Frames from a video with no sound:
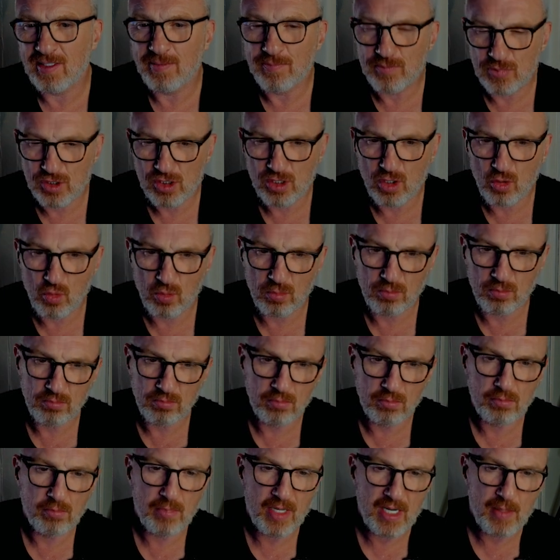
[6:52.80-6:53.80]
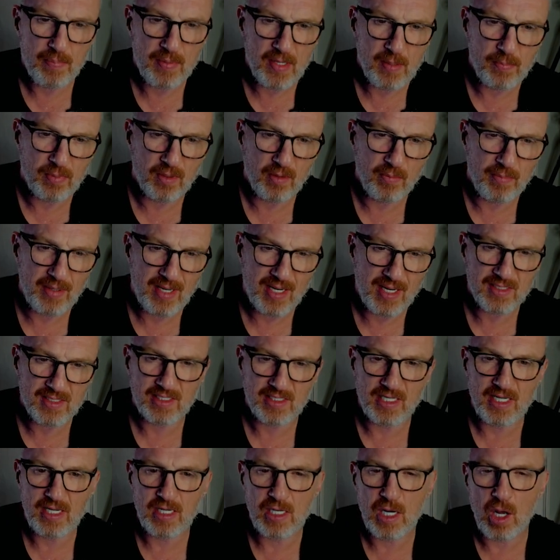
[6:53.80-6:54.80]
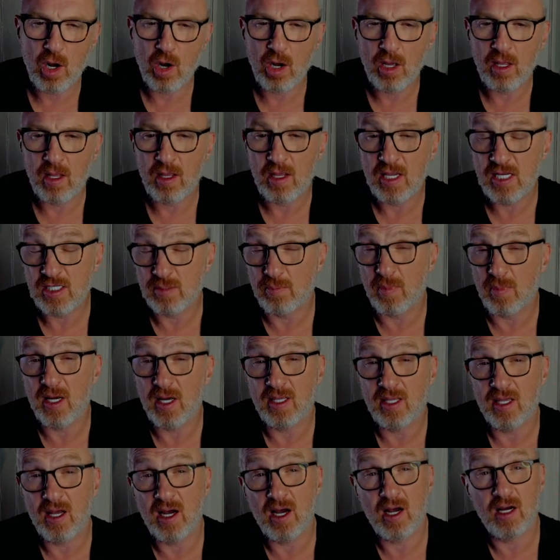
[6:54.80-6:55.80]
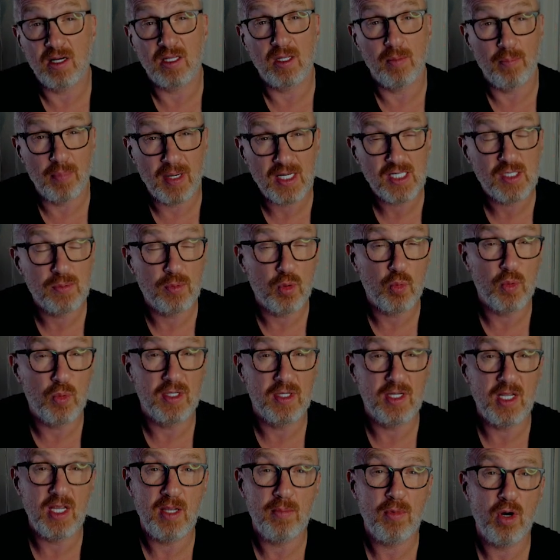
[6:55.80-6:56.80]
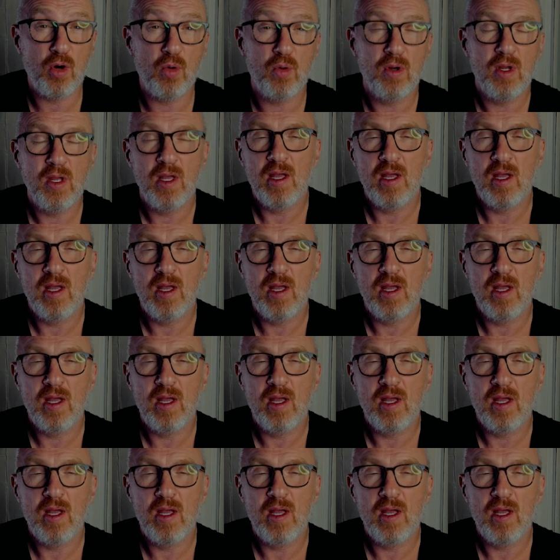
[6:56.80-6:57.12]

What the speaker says: So many people have been asking, is my car compatible with DIMO?